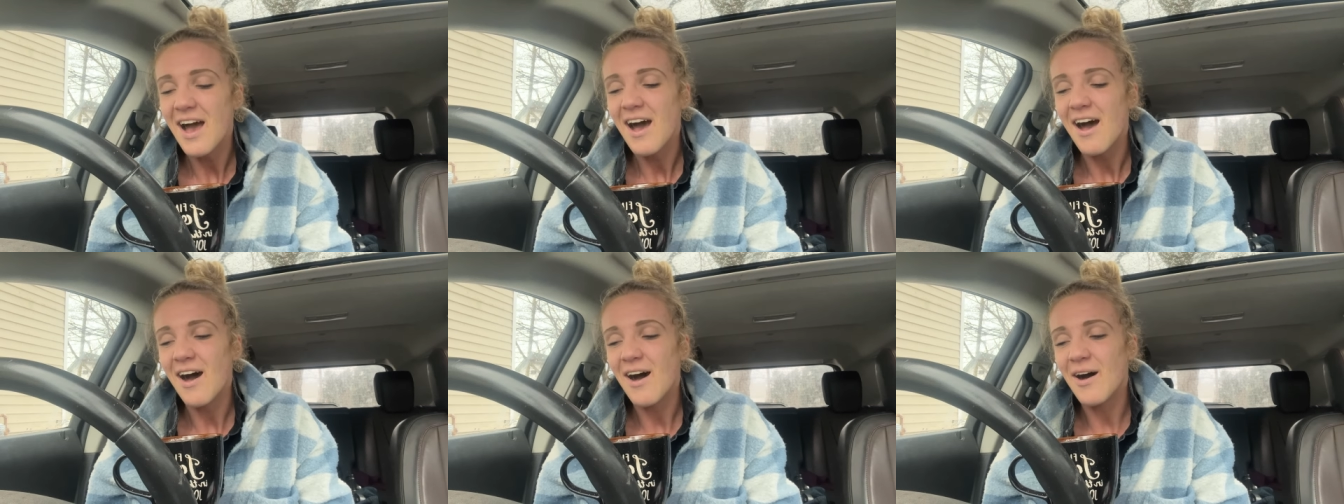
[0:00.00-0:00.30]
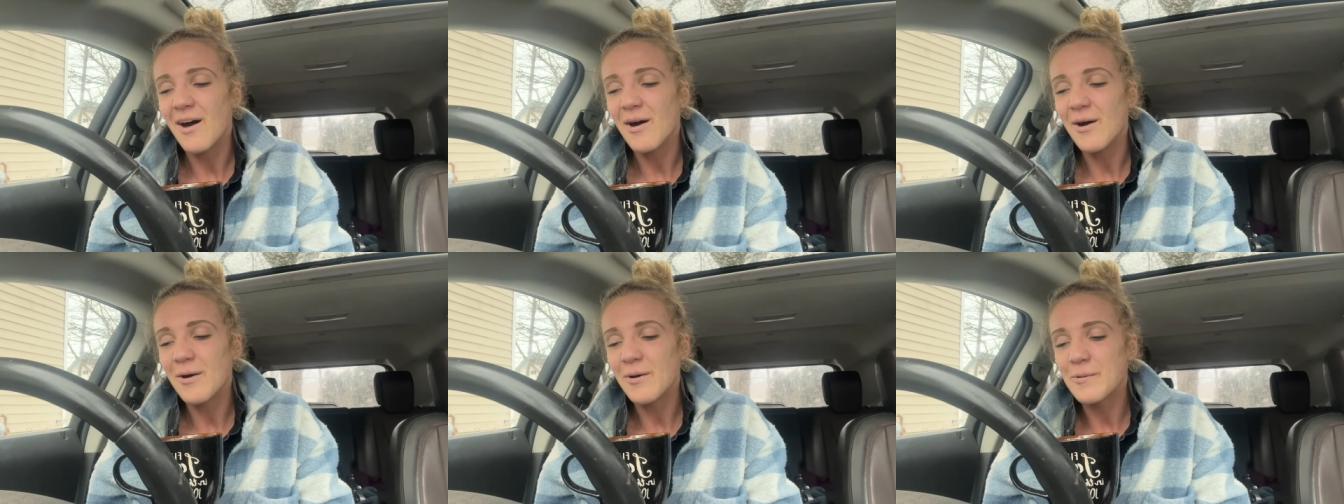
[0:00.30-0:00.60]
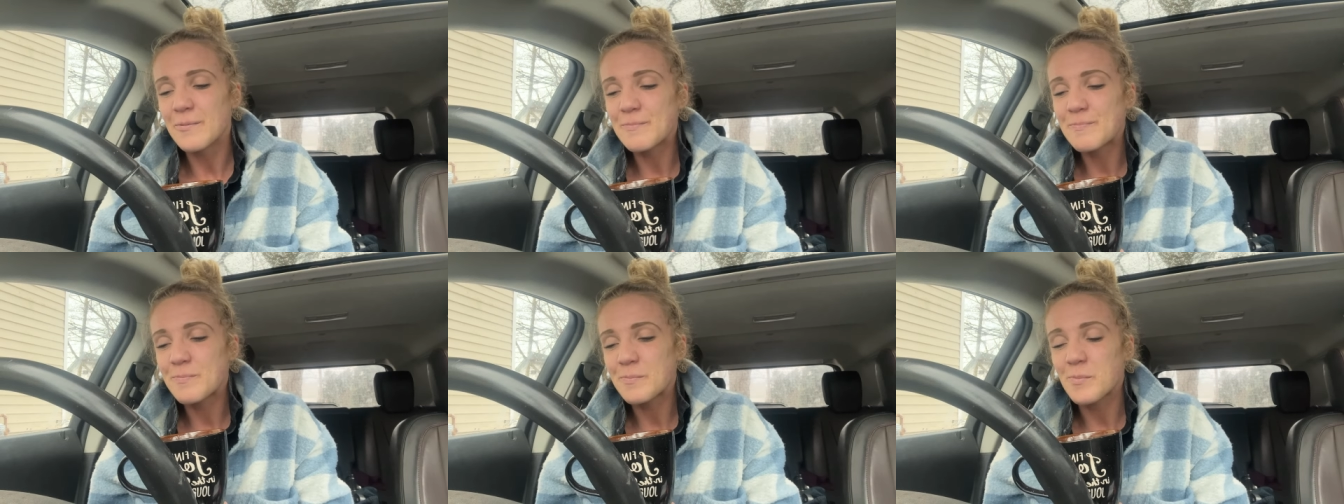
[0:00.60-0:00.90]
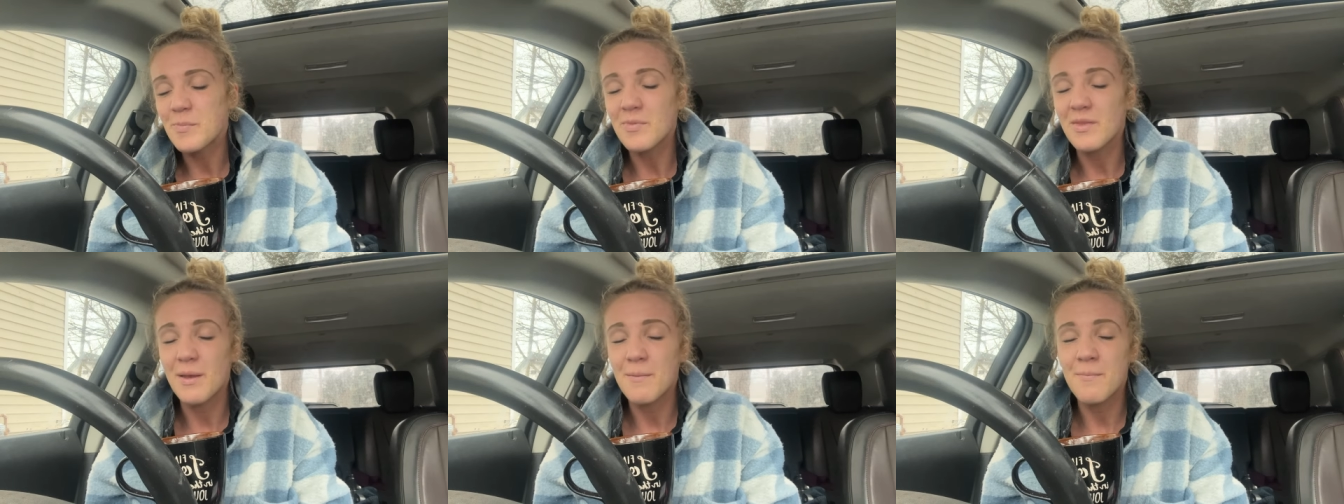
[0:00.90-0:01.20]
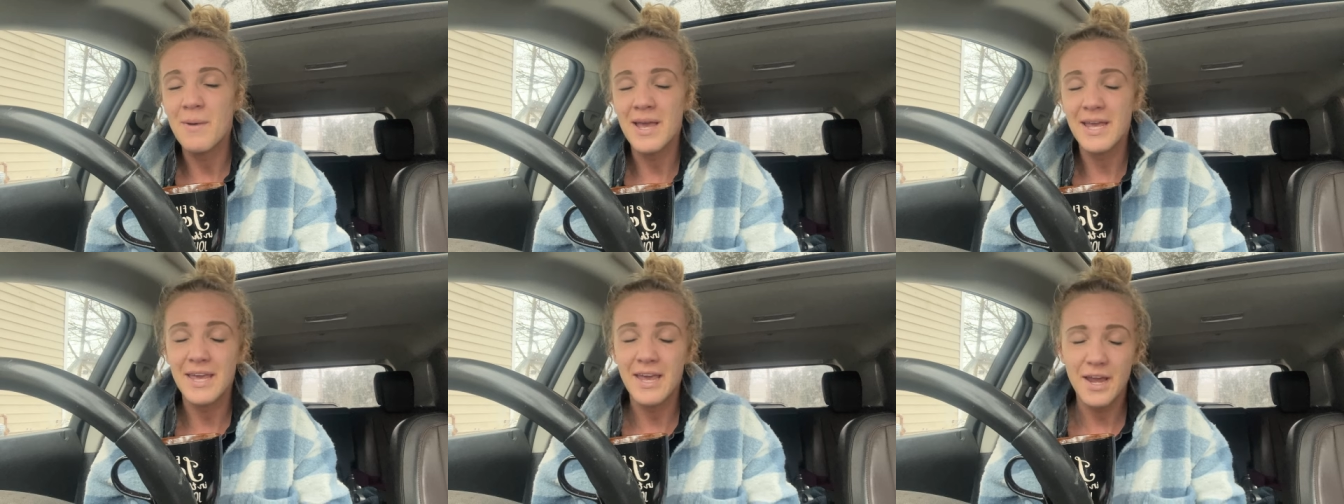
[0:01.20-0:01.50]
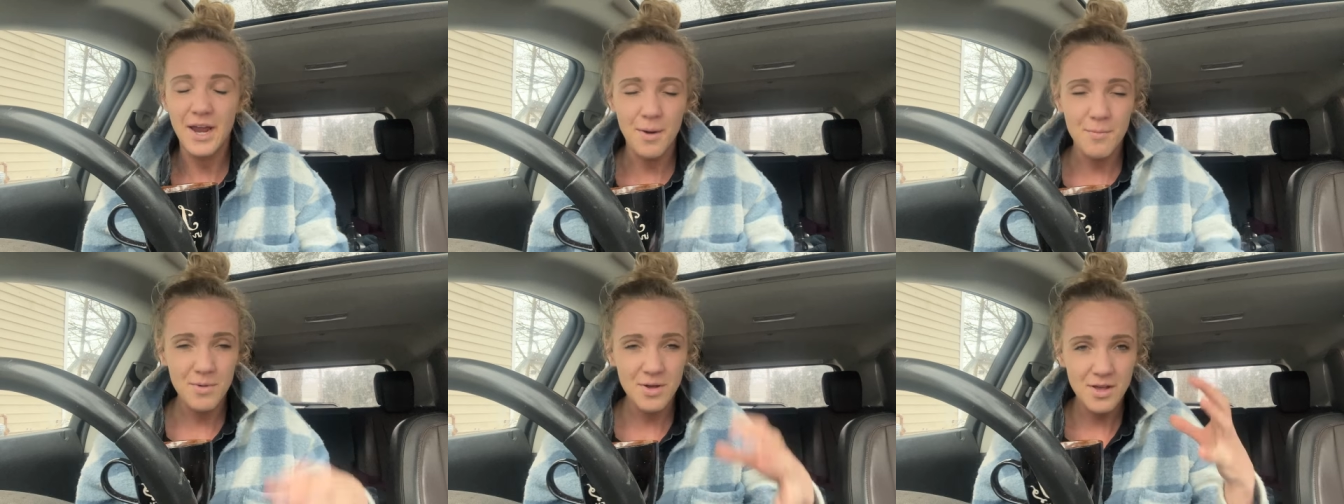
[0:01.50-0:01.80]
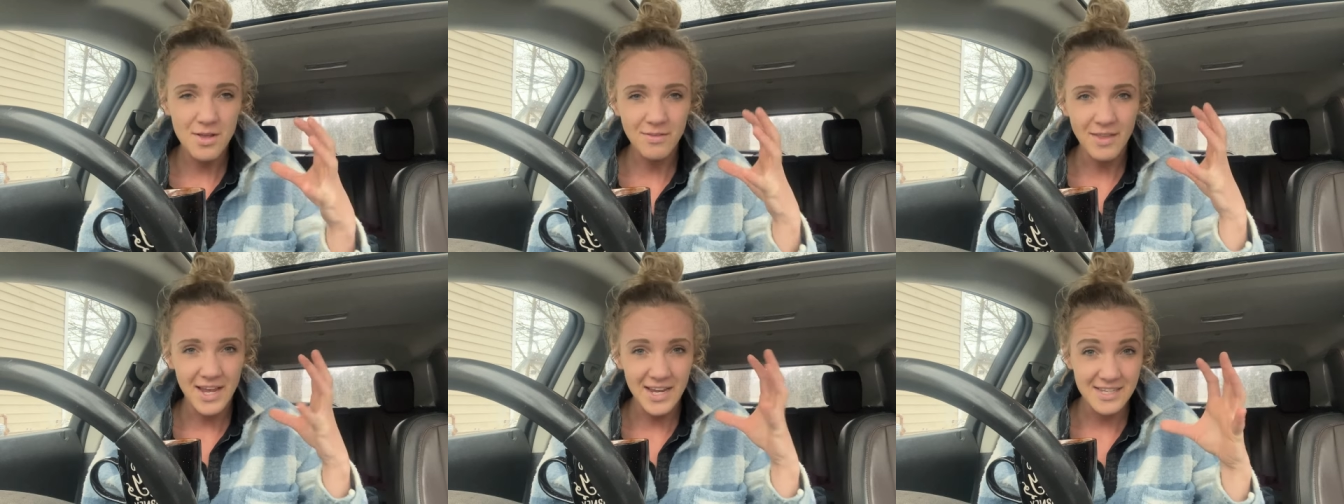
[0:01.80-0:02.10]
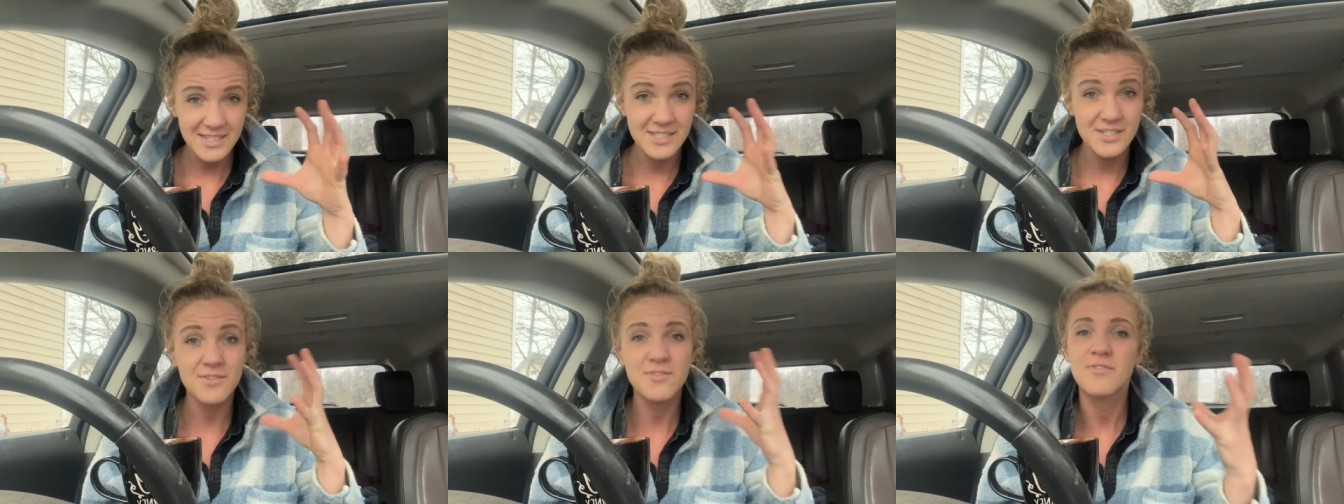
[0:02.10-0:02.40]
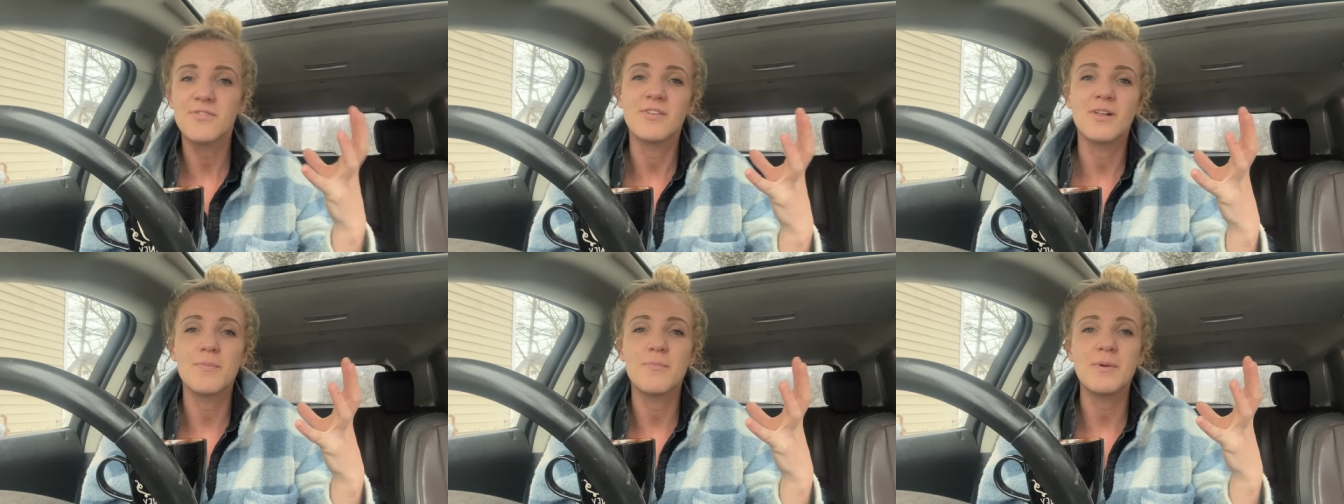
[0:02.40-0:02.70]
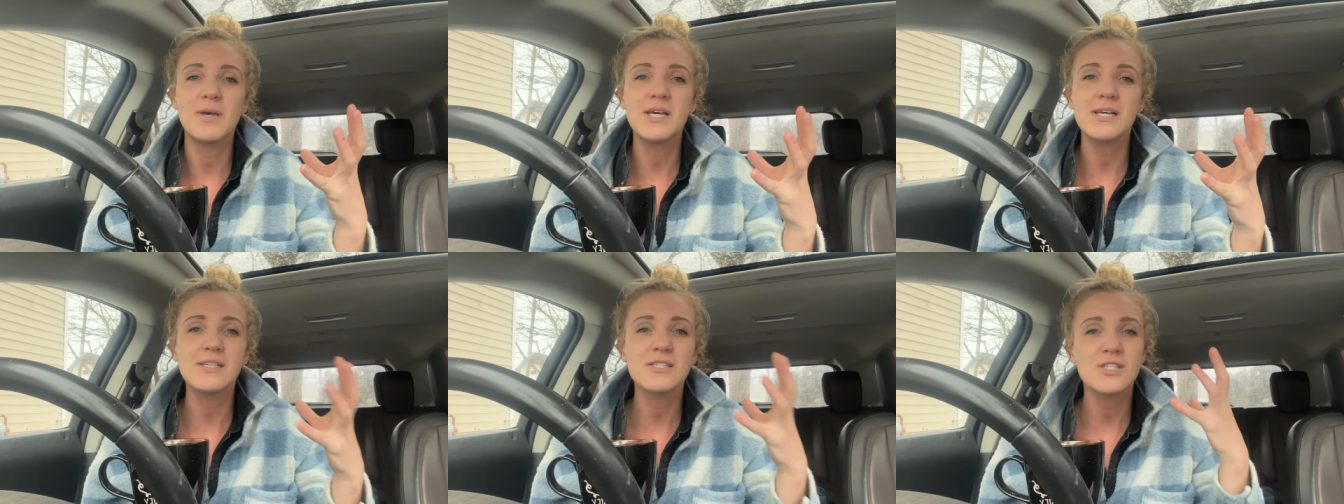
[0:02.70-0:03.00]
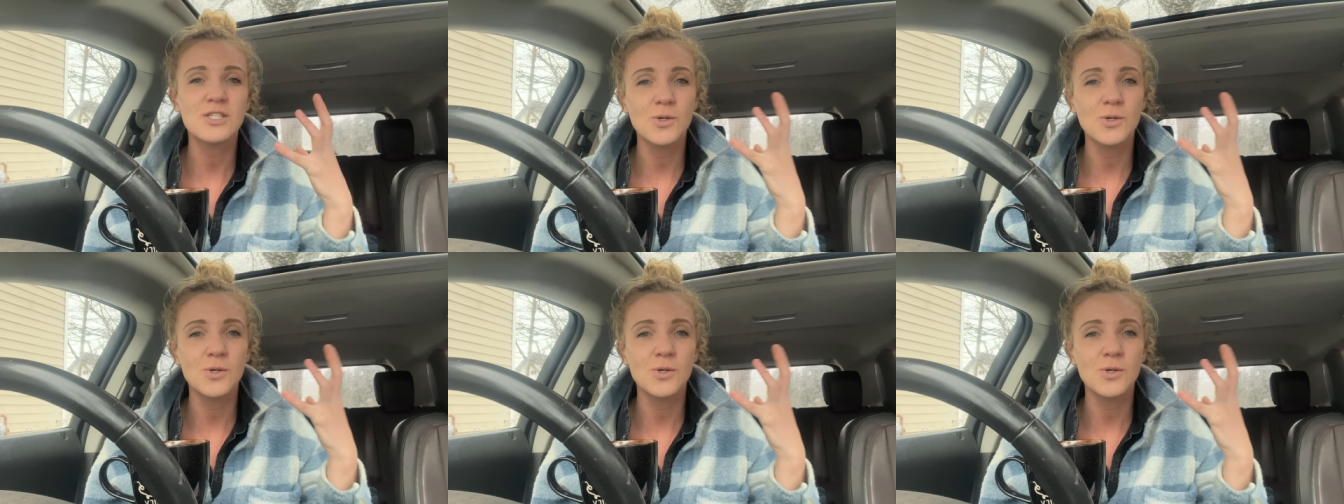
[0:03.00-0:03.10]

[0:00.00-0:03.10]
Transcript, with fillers: Um, my camera likes to flip it,